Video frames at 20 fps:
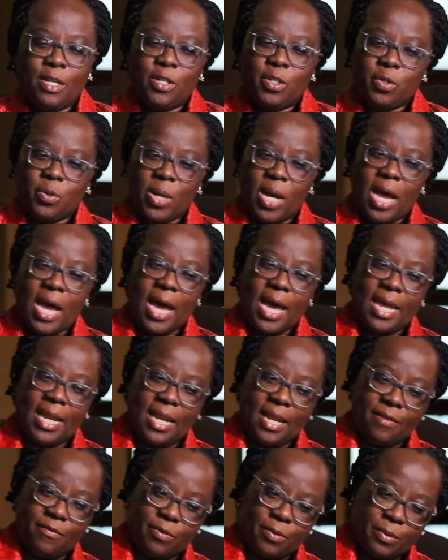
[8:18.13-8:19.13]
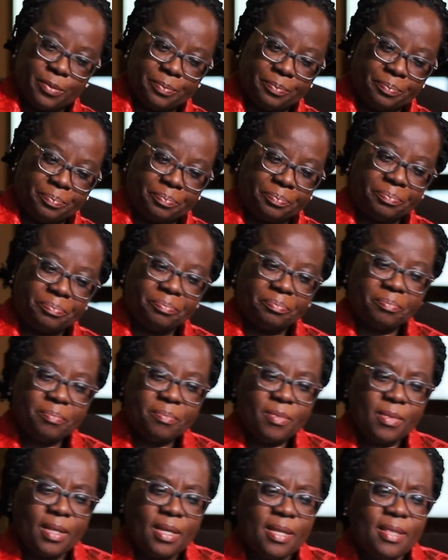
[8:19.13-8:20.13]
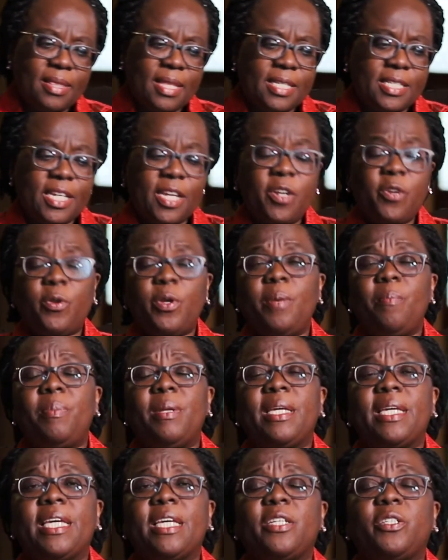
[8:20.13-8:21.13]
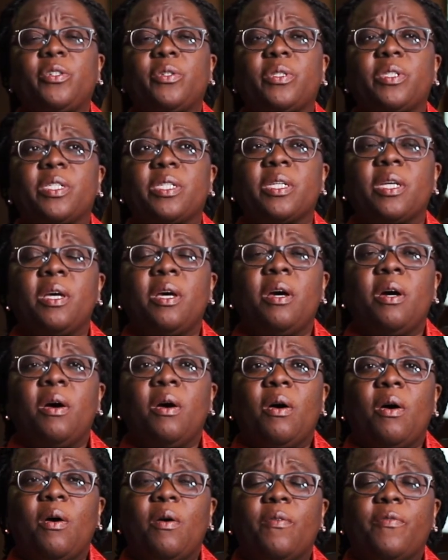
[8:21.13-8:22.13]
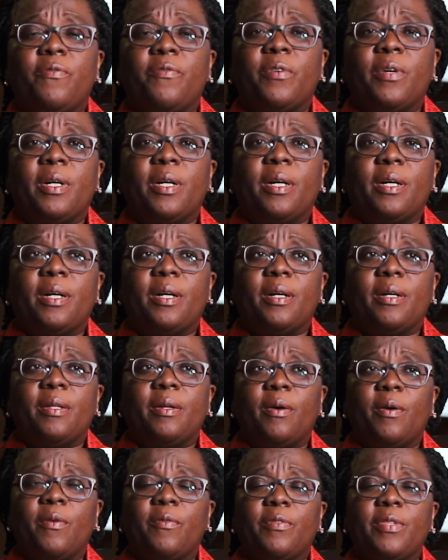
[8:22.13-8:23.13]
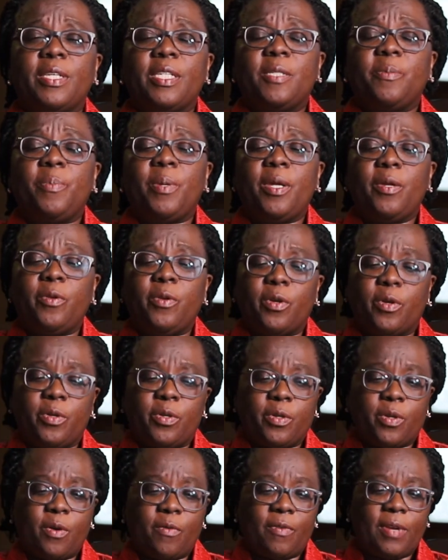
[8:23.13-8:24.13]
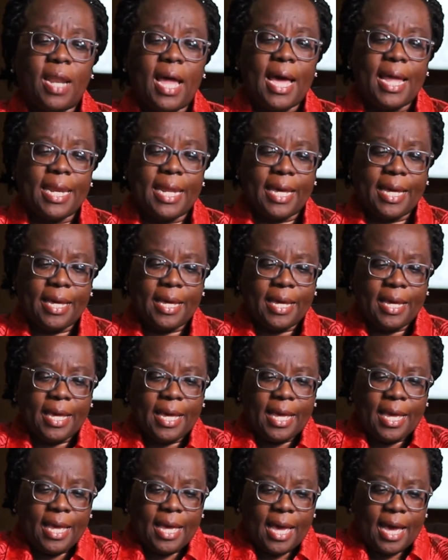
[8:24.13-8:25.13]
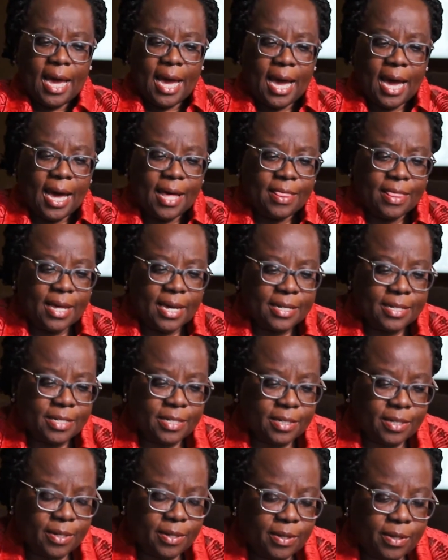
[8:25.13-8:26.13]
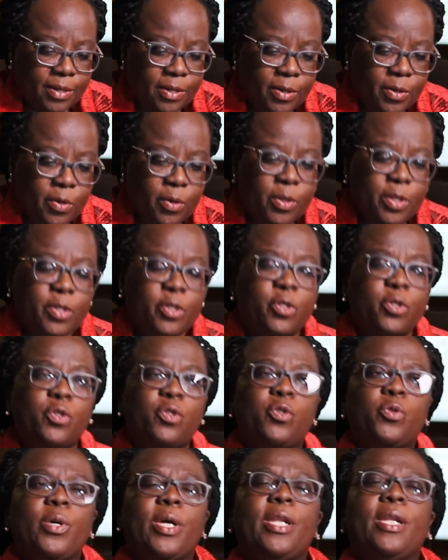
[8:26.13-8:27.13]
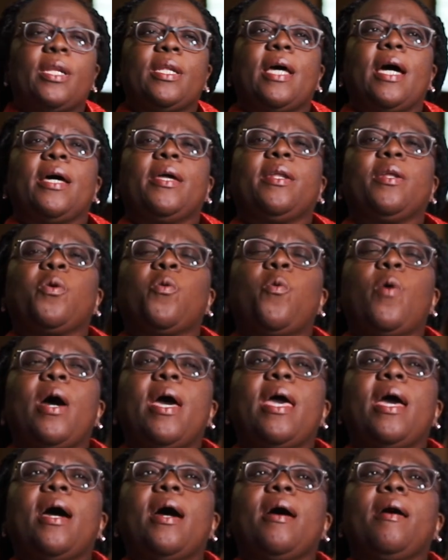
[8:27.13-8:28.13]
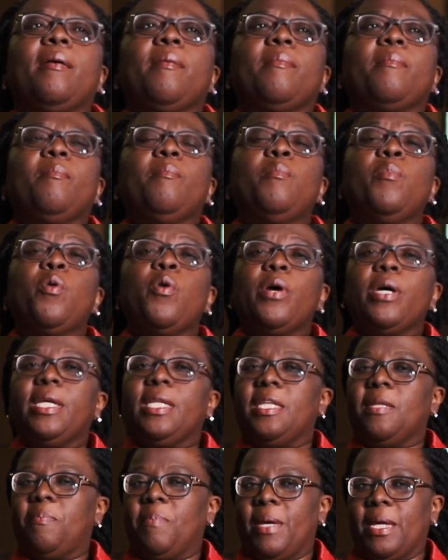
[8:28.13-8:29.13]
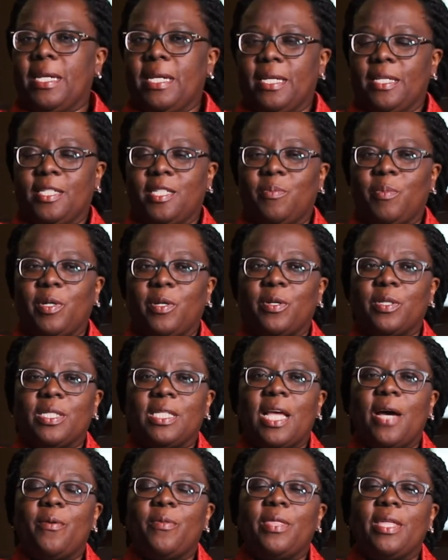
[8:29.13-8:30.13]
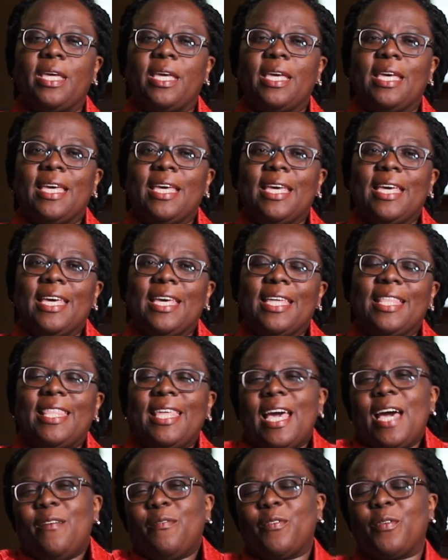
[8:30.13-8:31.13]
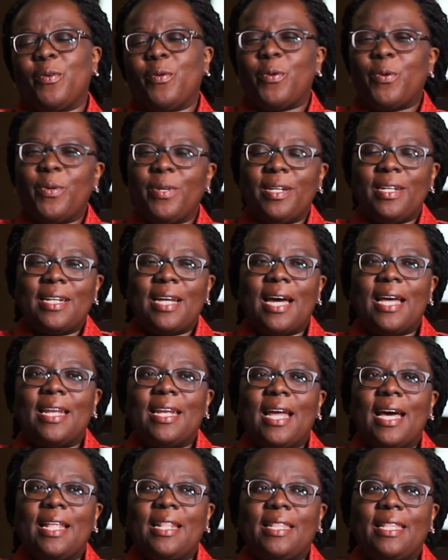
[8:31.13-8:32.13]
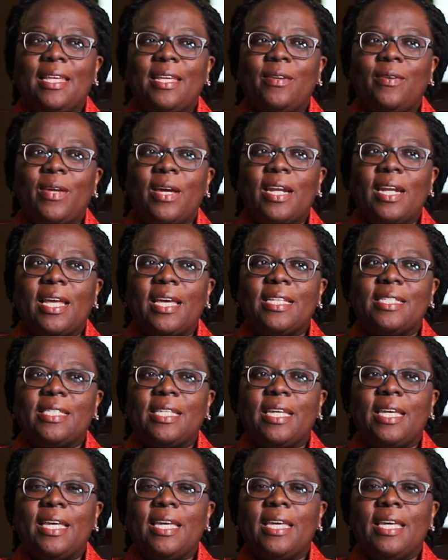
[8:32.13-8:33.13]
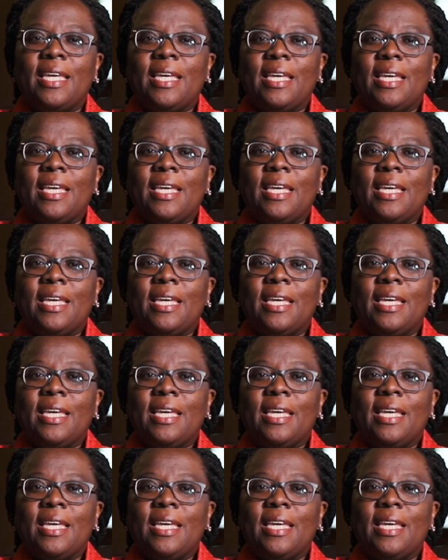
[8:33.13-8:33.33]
to a high level. The general implications of this period of learning are that the children require more independence, because now they have grown and they realize they